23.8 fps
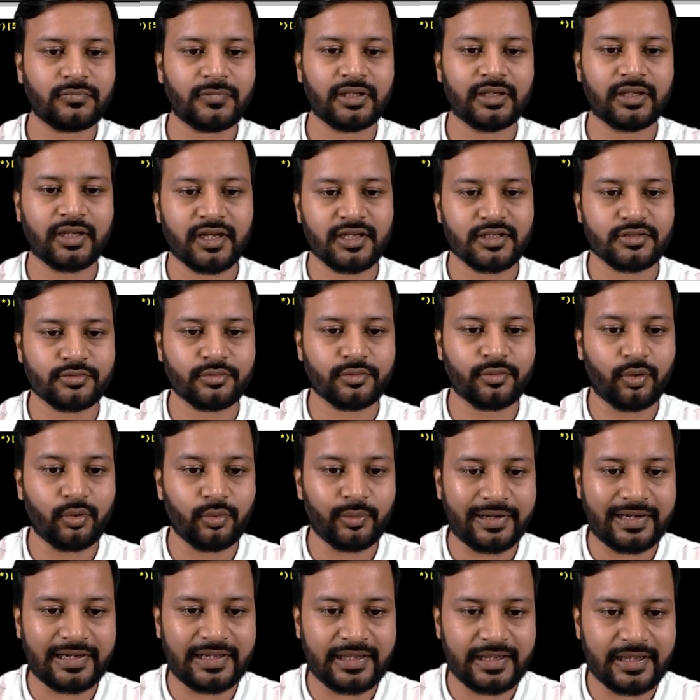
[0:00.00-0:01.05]
Yeah, so
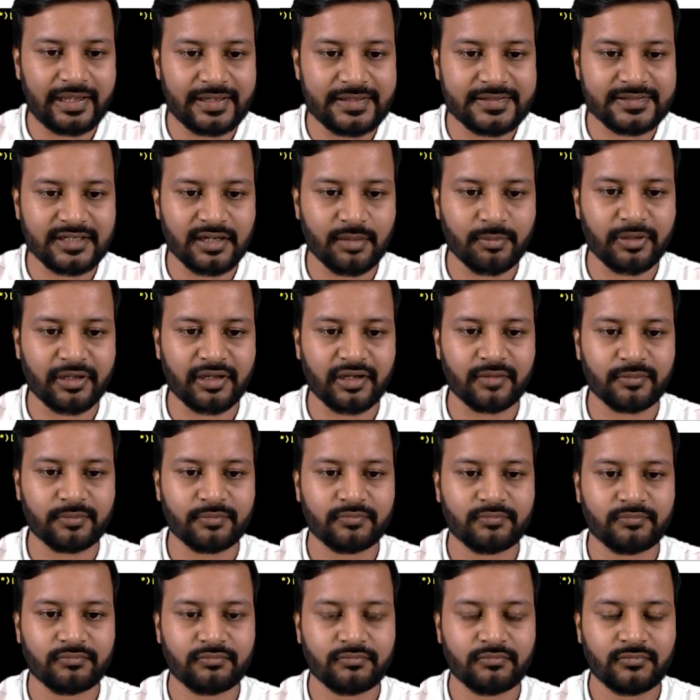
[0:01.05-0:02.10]
only A is coming up
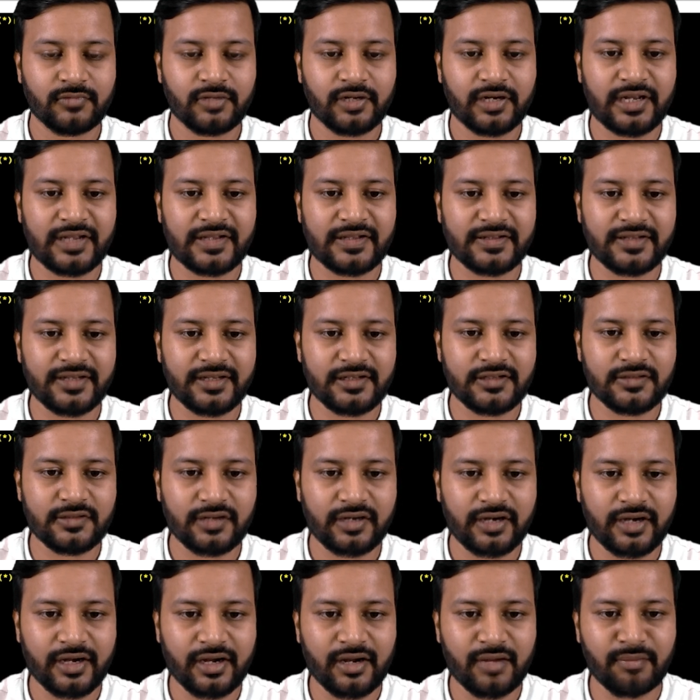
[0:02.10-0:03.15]
rather than
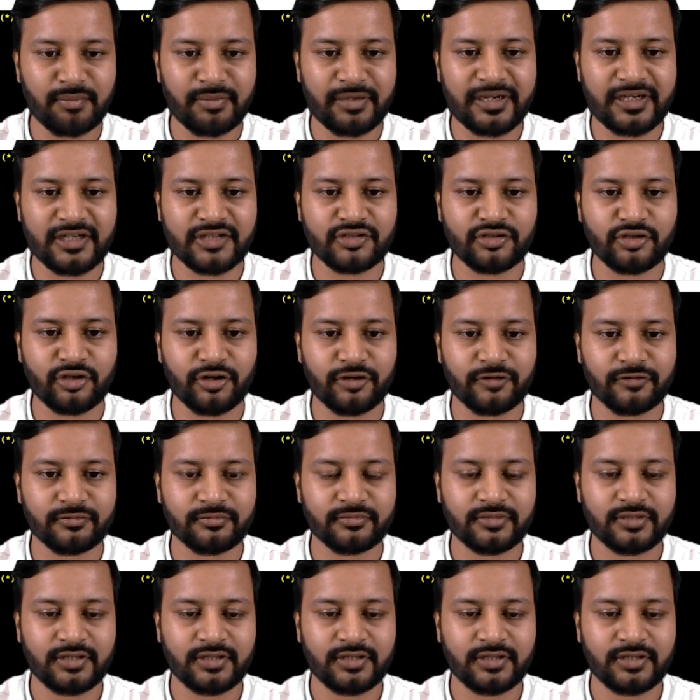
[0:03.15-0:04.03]
complete Saurav,